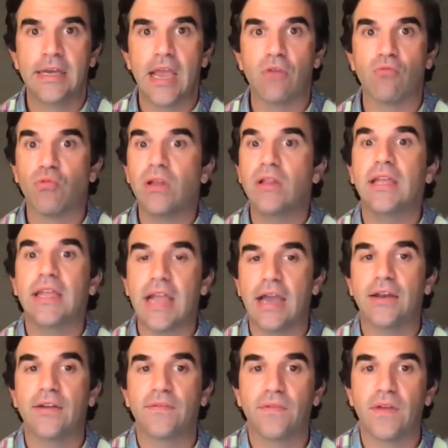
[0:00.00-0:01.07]
and really
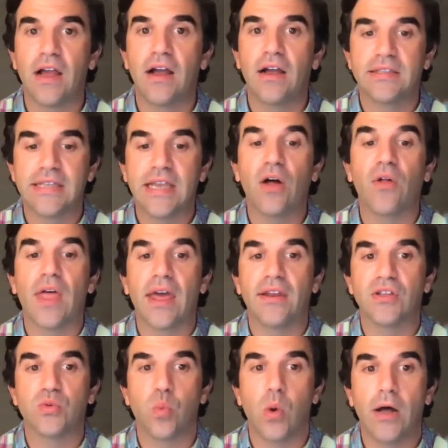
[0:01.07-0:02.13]
kind of uh, tell that
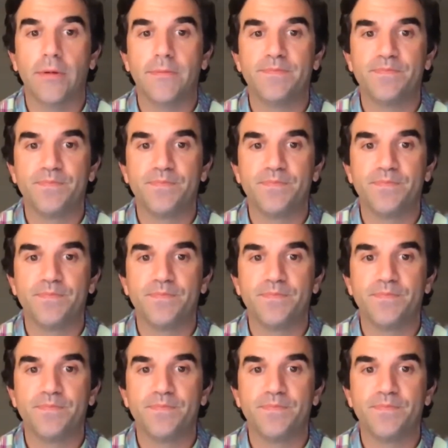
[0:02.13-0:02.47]
as well.